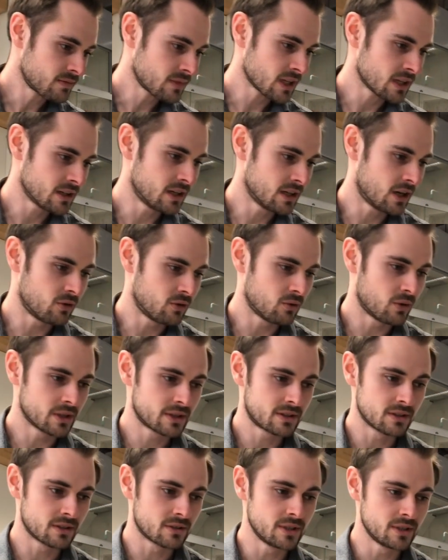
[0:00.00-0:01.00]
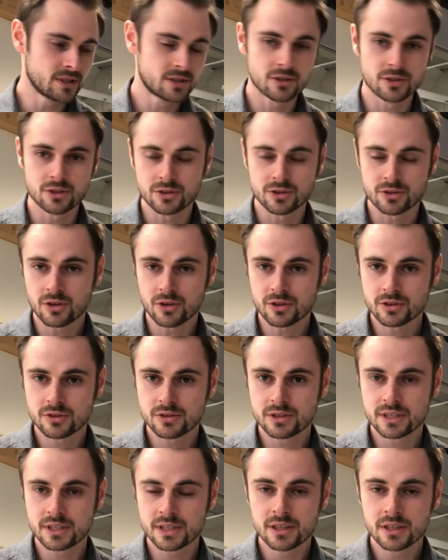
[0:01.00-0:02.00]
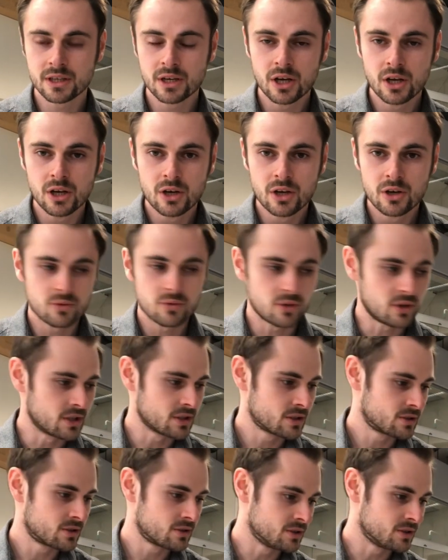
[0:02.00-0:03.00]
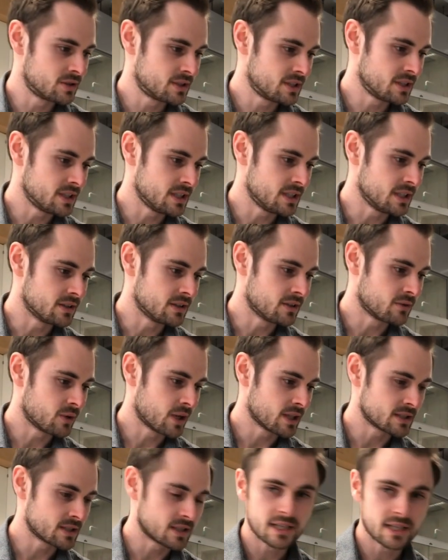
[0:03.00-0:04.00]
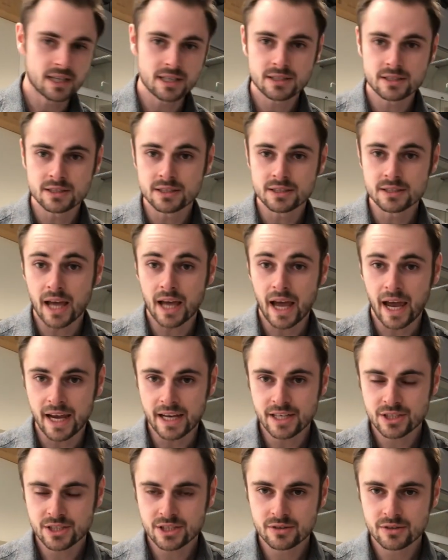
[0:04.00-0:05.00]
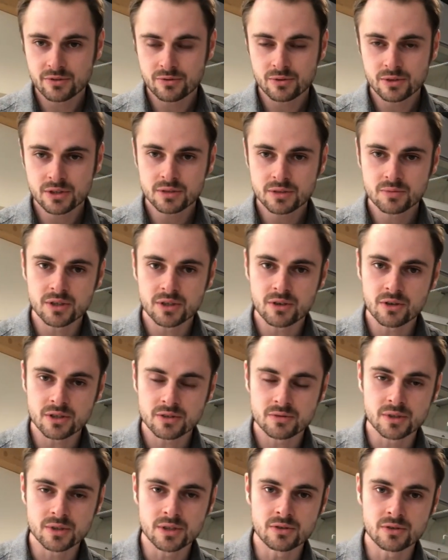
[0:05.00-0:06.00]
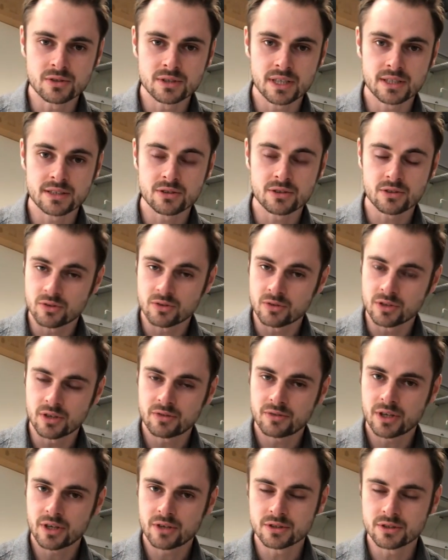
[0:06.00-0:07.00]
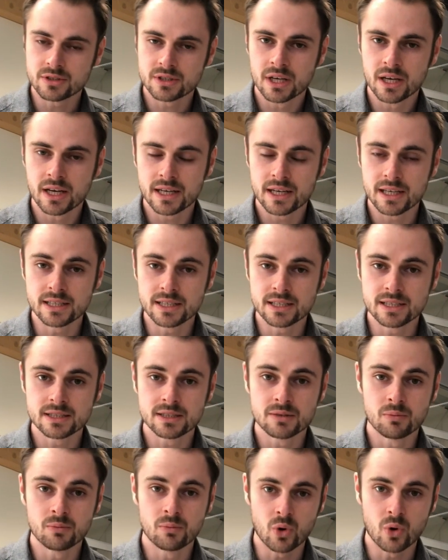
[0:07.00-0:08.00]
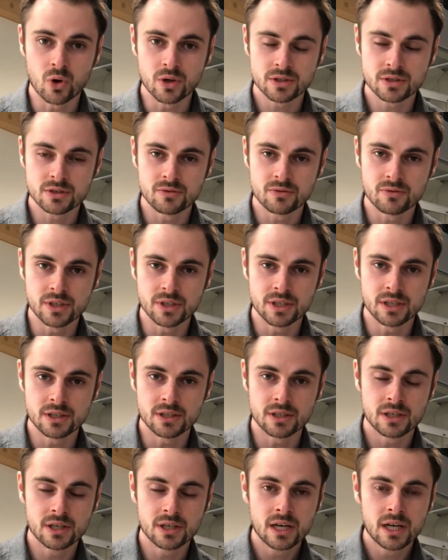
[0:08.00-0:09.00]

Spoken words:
Now what the researchers also did was to see whether there's an age difference, because we know that the coronavirus is more severe